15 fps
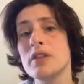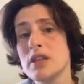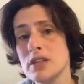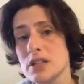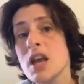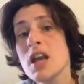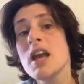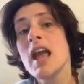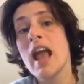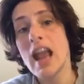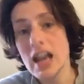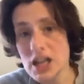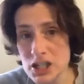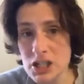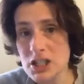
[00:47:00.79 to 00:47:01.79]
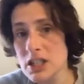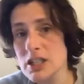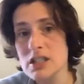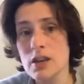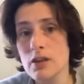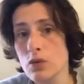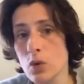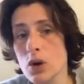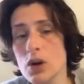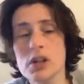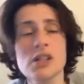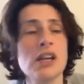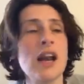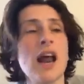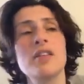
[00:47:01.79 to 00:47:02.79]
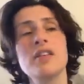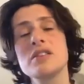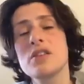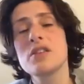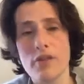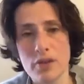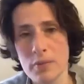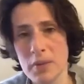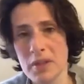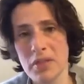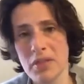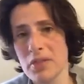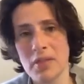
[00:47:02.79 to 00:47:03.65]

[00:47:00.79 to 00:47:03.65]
these agencies have worked and how these government